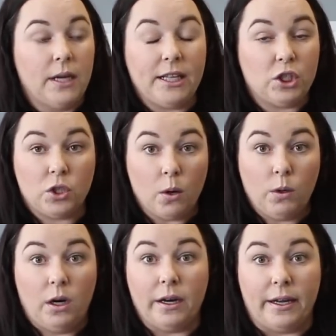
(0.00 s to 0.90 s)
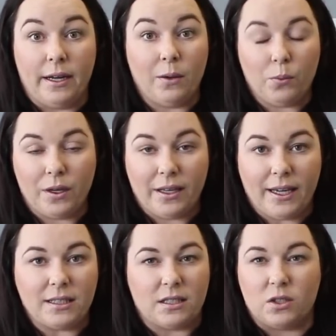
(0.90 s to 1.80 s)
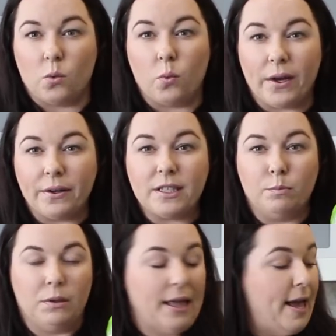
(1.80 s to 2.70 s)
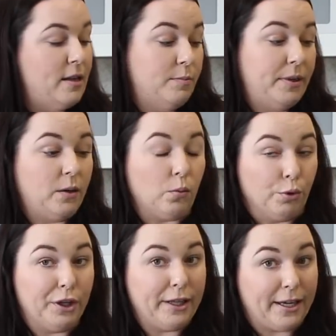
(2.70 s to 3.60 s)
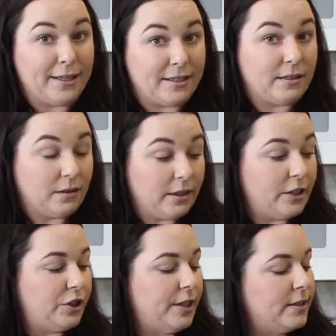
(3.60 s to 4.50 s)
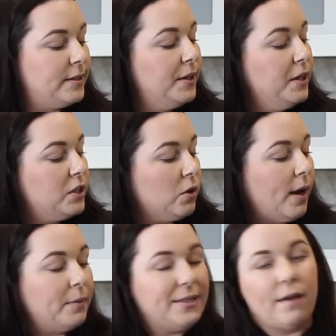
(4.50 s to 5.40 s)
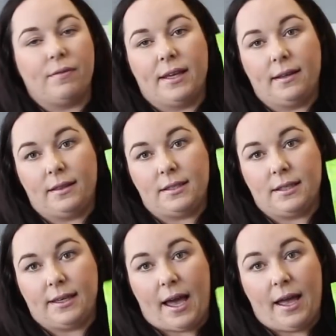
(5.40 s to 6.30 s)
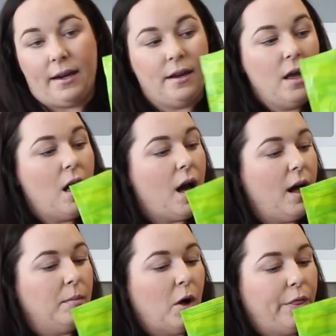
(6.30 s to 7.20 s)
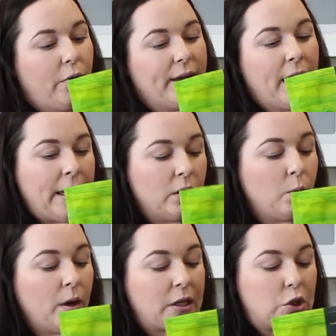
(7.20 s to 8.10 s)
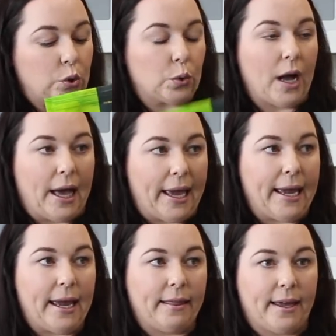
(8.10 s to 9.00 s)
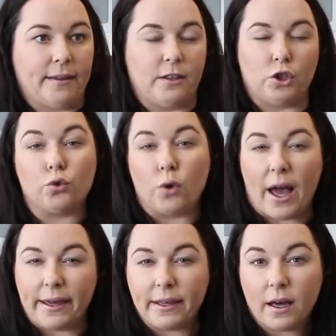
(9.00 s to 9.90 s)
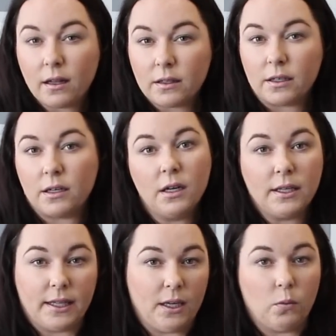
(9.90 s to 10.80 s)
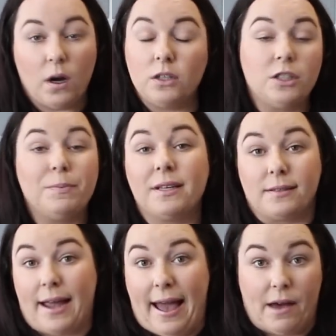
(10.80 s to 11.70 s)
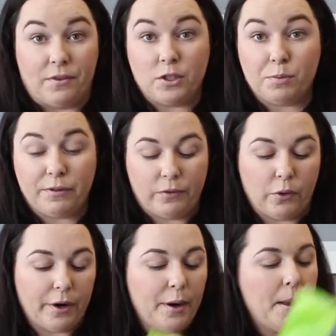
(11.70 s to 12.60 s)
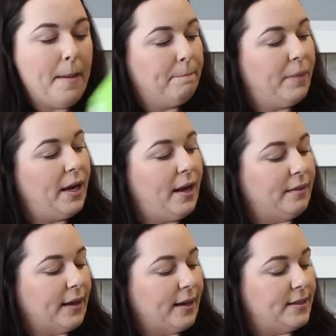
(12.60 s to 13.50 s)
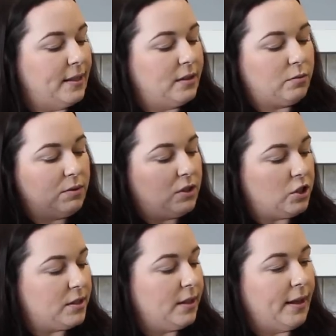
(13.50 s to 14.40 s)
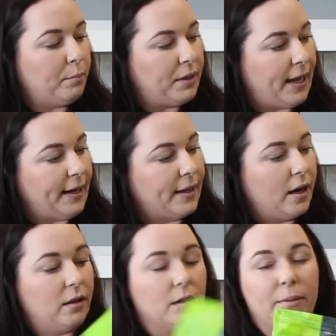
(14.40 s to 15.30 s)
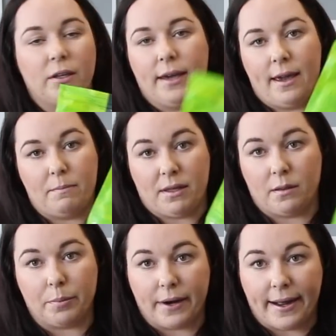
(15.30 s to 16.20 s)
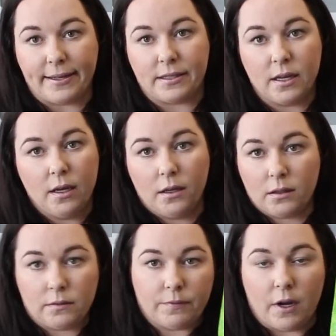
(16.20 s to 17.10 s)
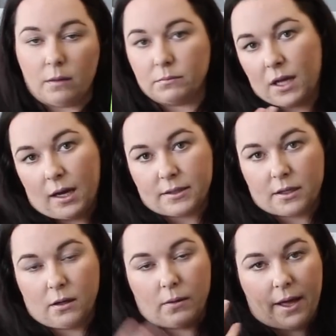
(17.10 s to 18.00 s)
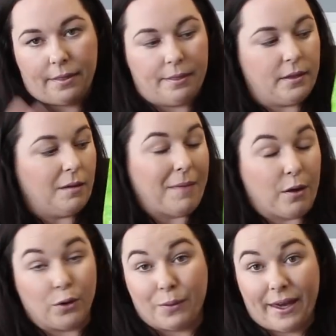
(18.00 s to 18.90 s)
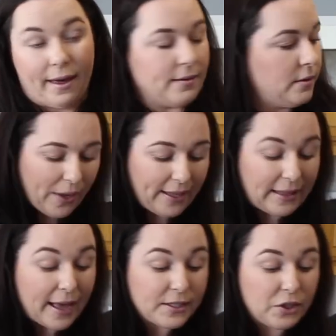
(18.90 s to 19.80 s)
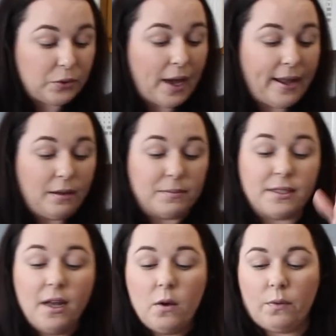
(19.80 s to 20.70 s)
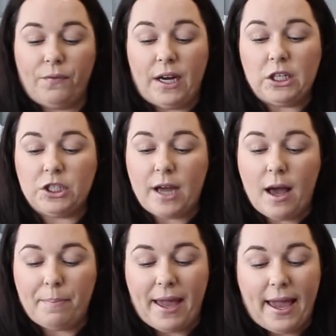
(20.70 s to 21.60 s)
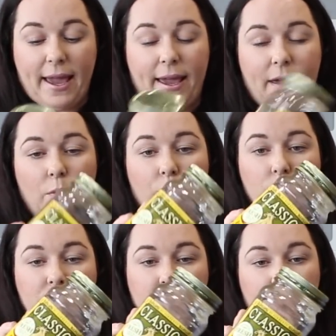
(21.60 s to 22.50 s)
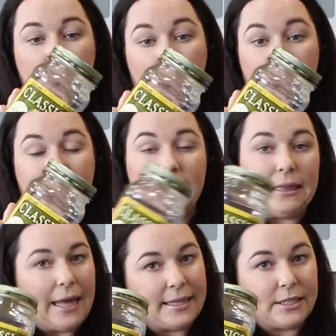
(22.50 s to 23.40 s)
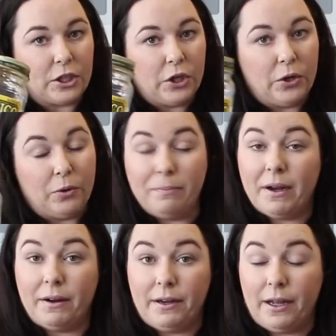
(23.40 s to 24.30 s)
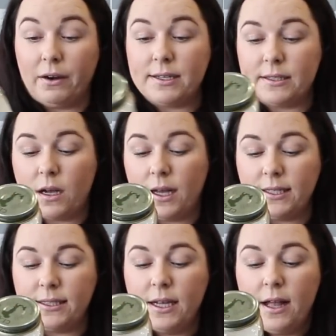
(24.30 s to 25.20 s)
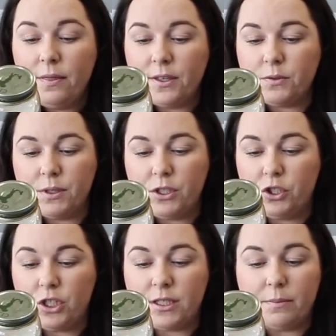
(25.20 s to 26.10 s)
It's so good. It really is the weirdest blend, but it really is delicious. So I would definitely get this again, um, although I kind of want to try and like a, the tri-color quinoa just because I haven't before. But, and like I said, this was just the like plain color, but you can't beat the price from Costco and the amount you get. Okay, last two items. We finished up a roasted garlic Classico marinara sauce. This was just